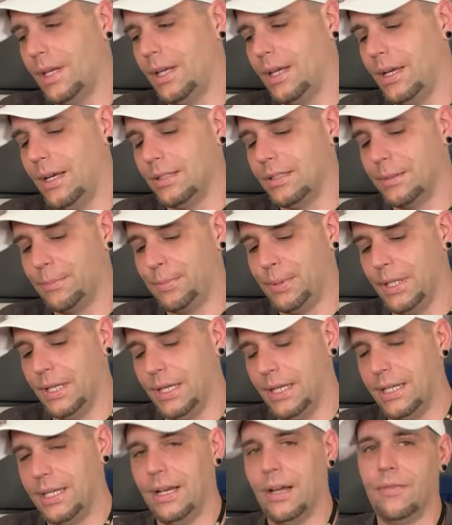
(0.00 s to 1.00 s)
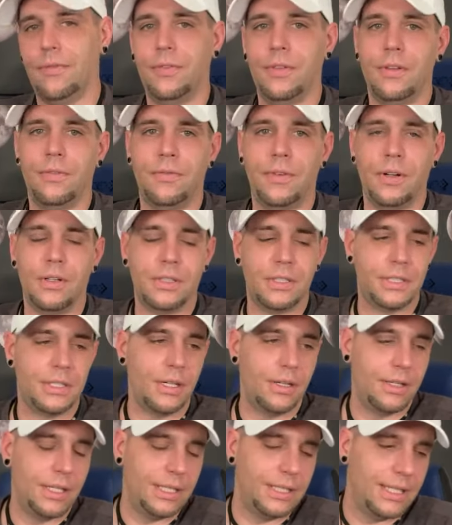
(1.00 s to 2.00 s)
How's it playing out for the first
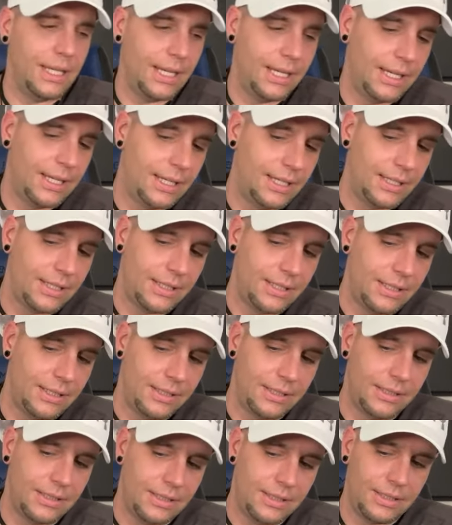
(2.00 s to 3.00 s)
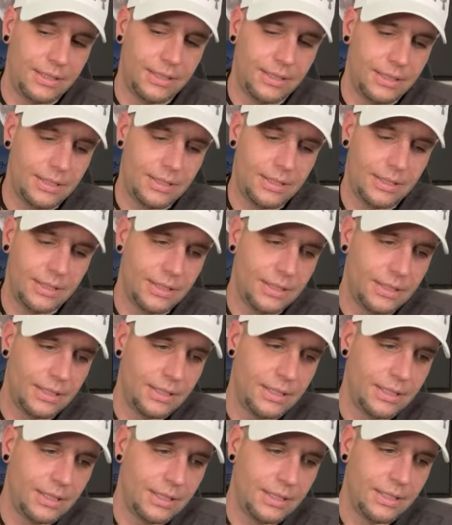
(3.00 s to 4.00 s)
30 days?
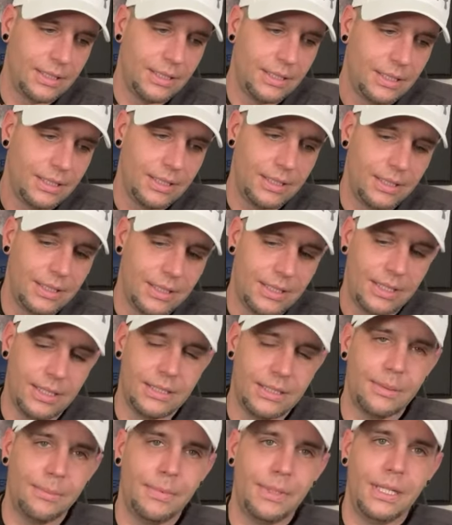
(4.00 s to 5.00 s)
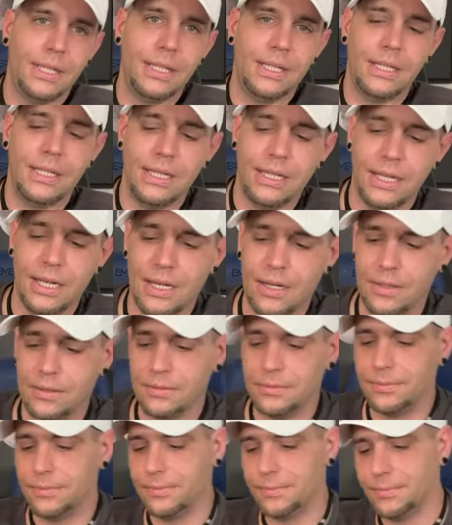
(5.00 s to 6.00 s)
How's it playing
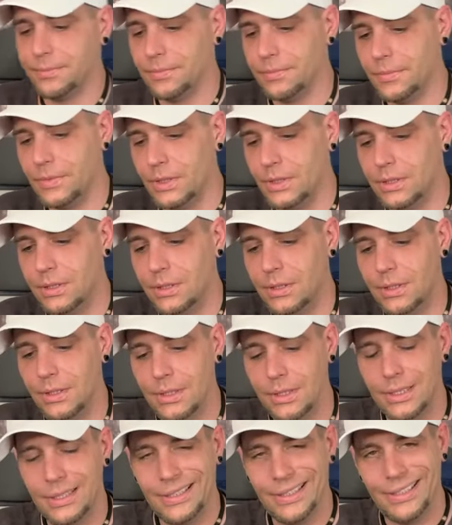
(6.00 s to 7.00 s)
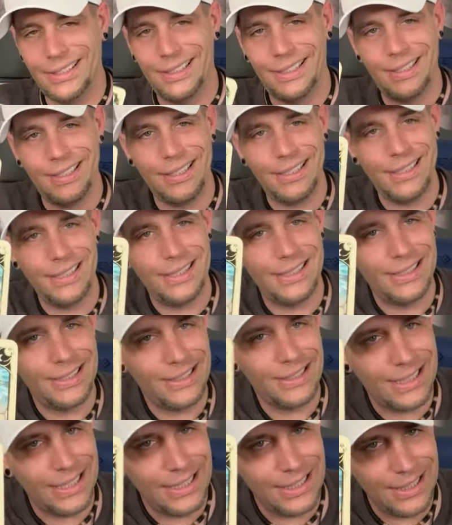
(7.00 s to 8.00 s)
out?
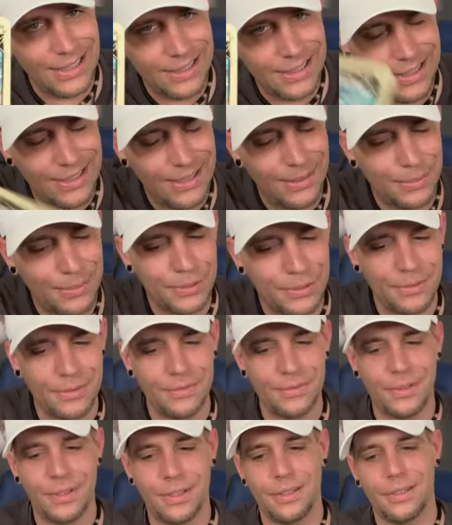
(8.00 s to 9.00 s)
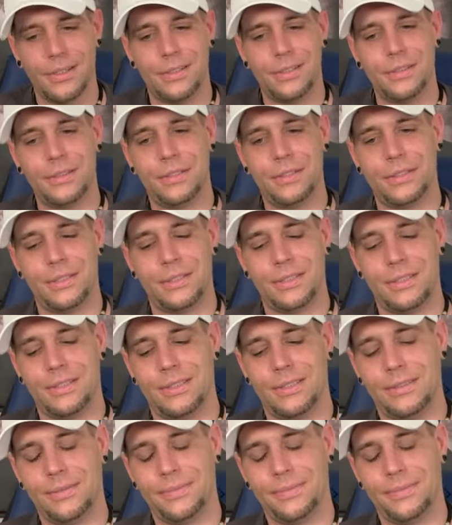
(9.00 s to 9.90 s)
Ah, King of Cups reversed.